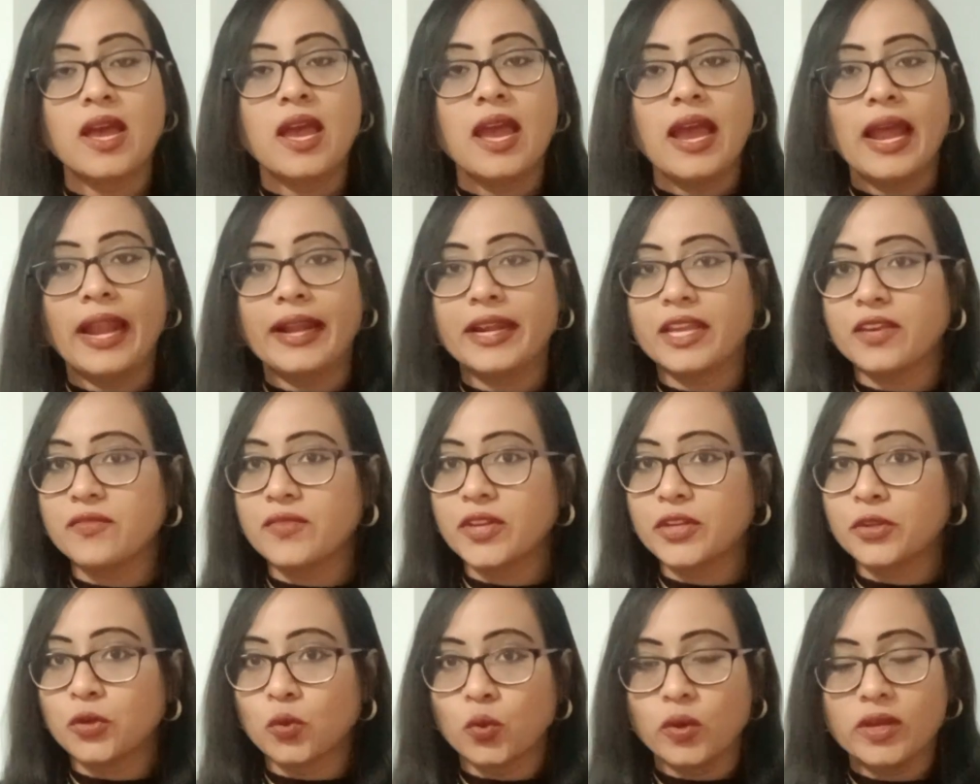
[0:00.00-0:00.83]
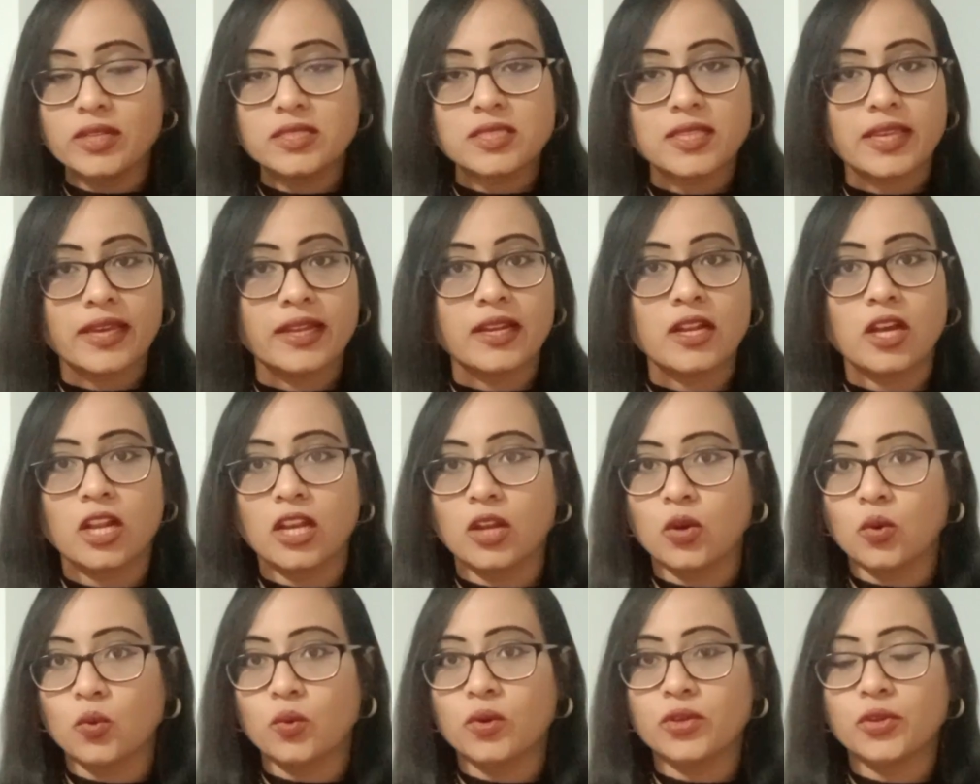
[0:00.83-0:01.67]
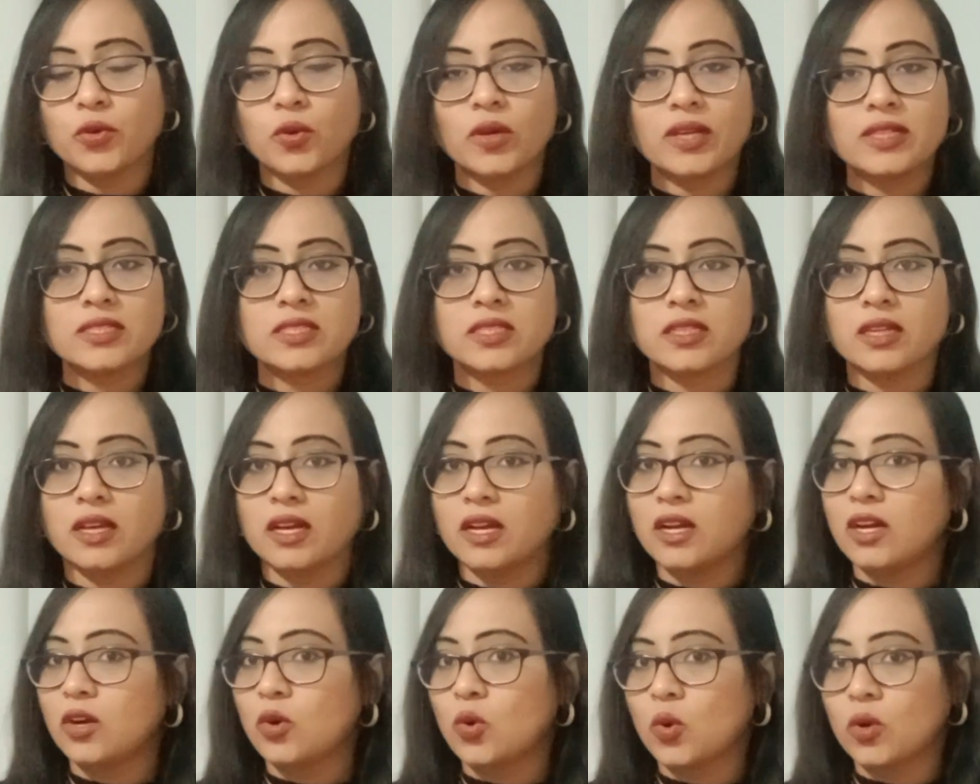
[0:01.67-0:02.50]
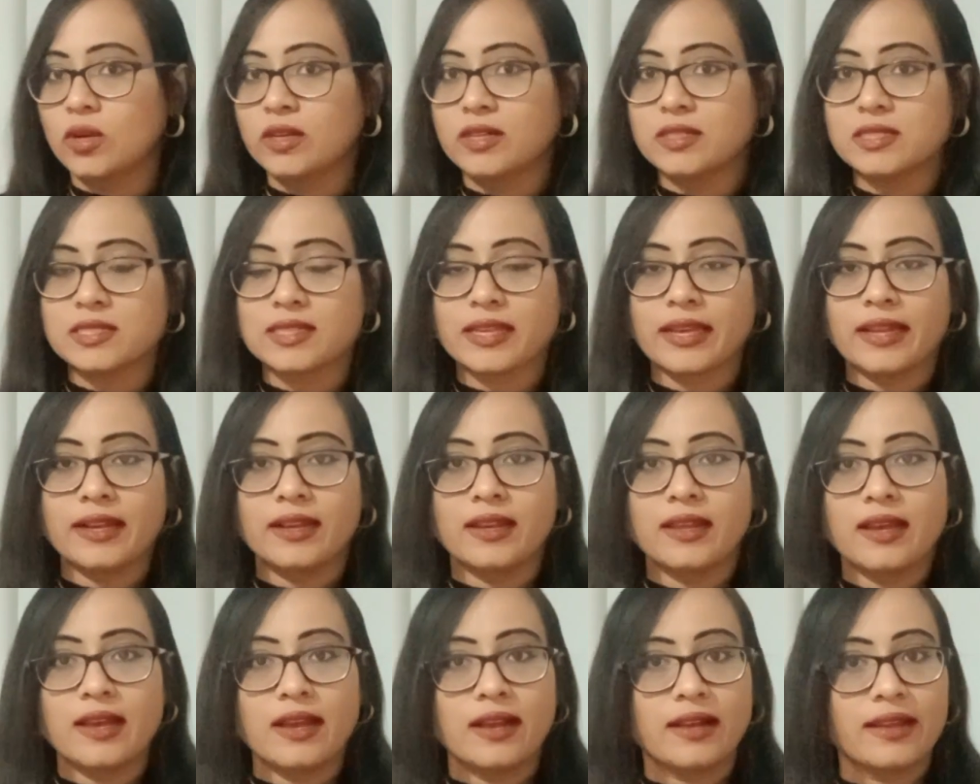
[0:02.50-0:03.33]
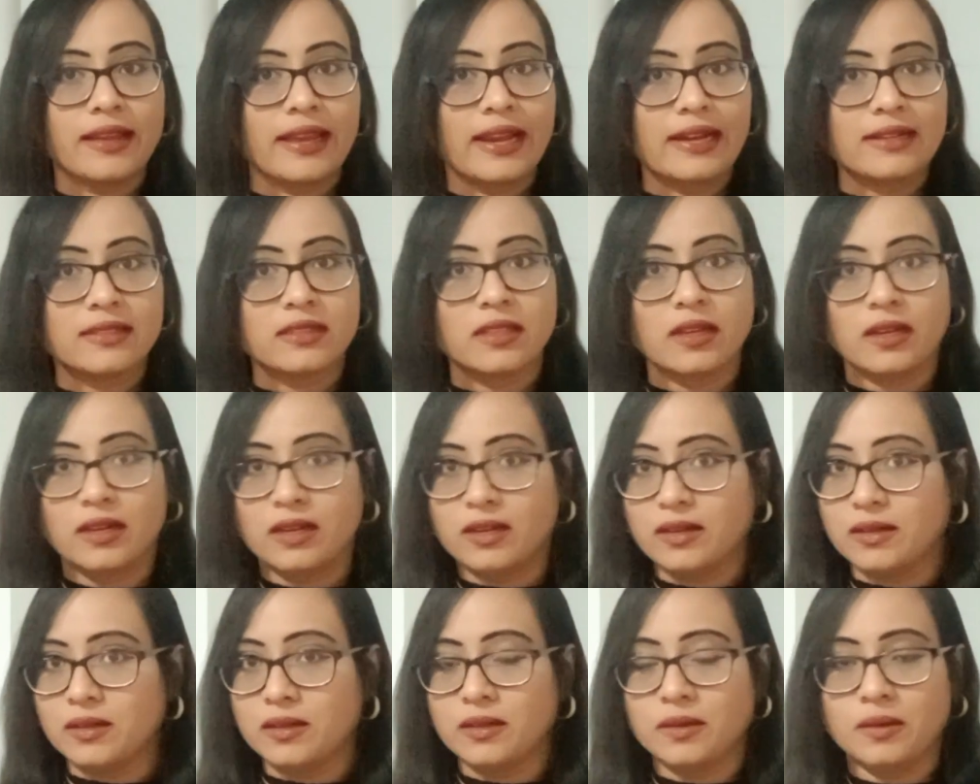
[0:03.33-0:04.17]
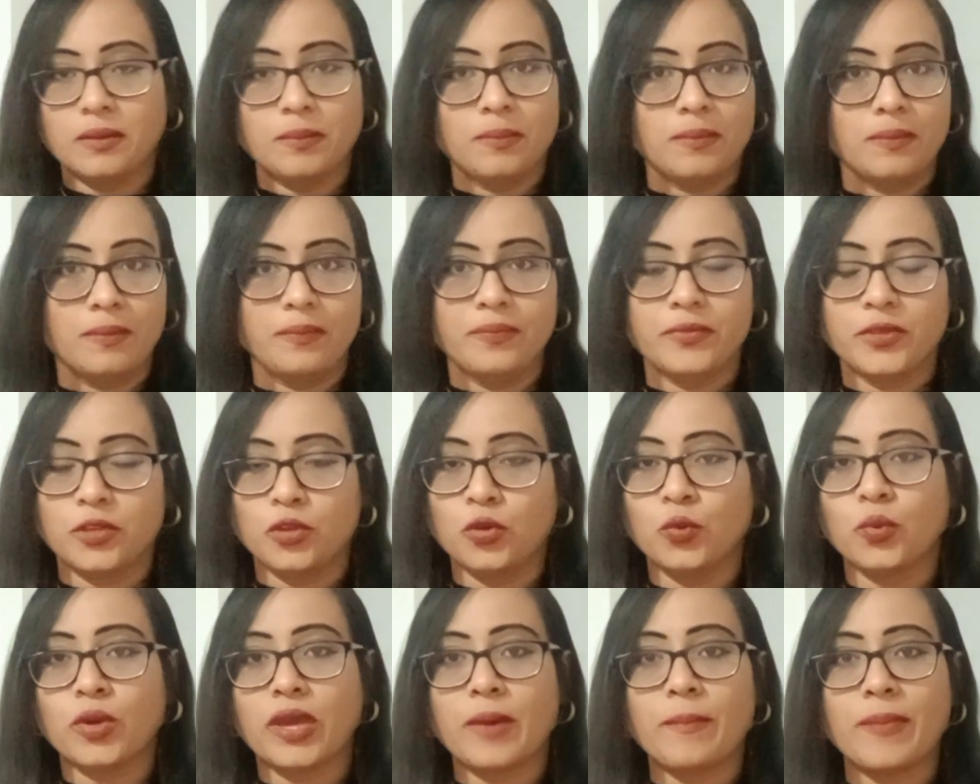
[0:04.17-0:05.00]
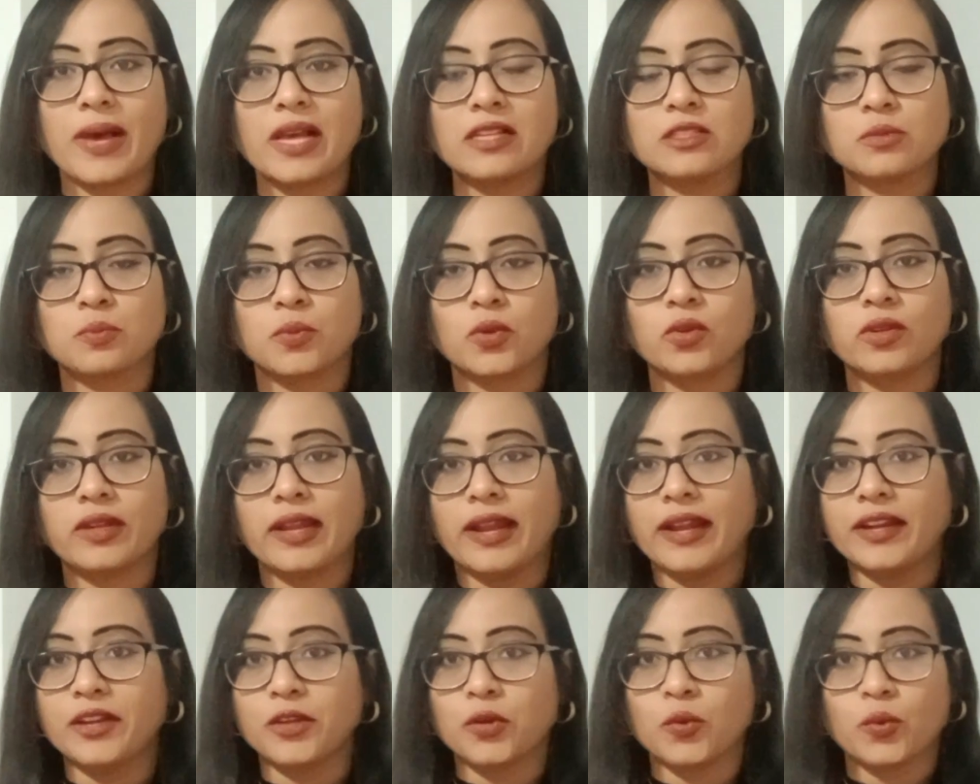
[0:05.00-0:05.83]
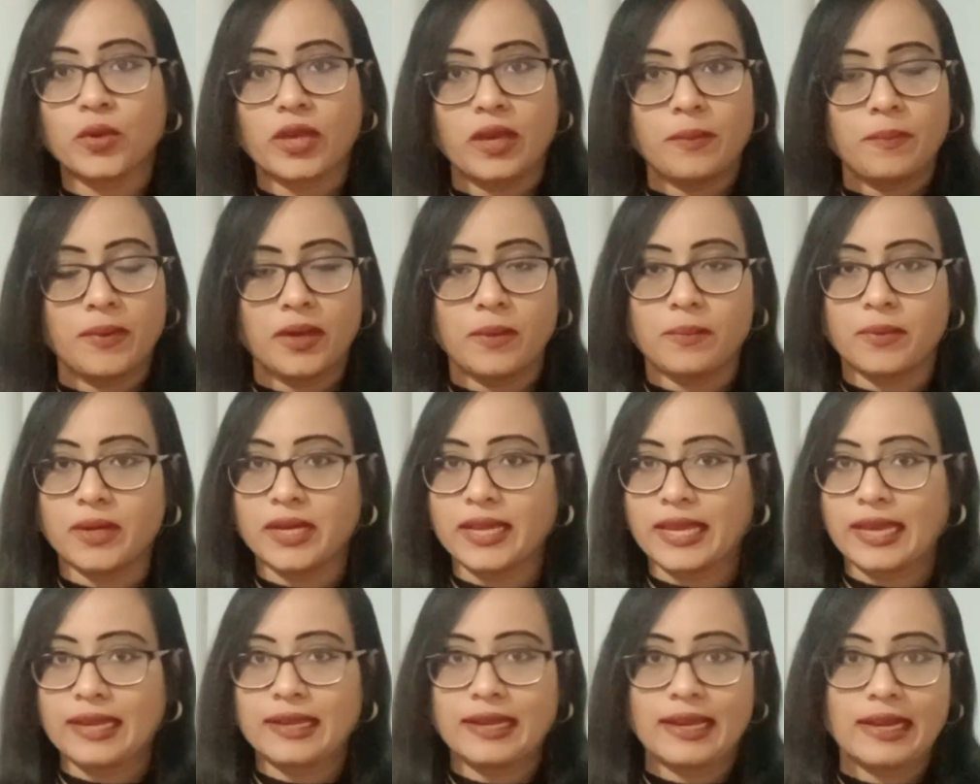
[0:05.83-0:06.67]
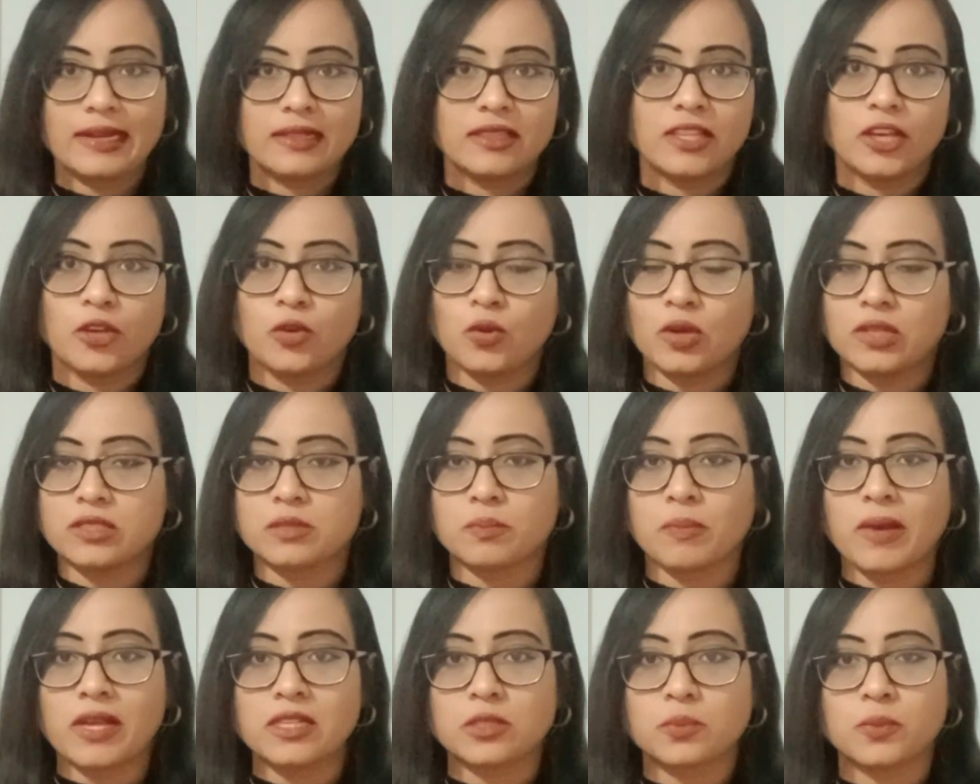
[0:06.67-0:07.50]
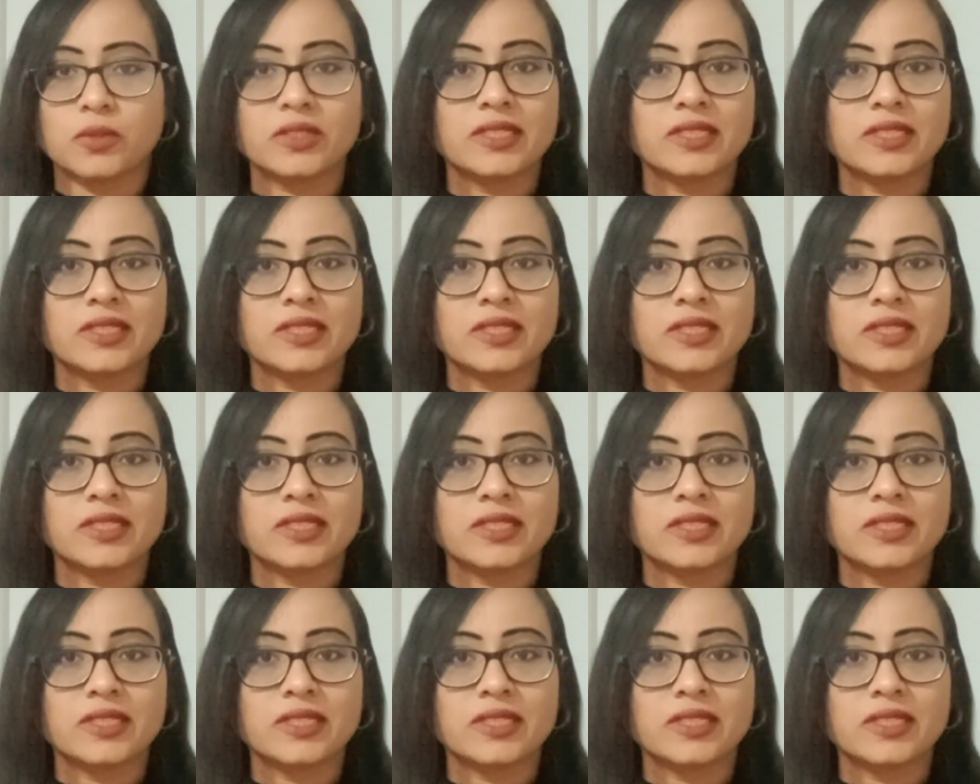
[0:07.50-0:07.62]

and even US can allow. US holders can get the UK passport, and UK people can get the US passport.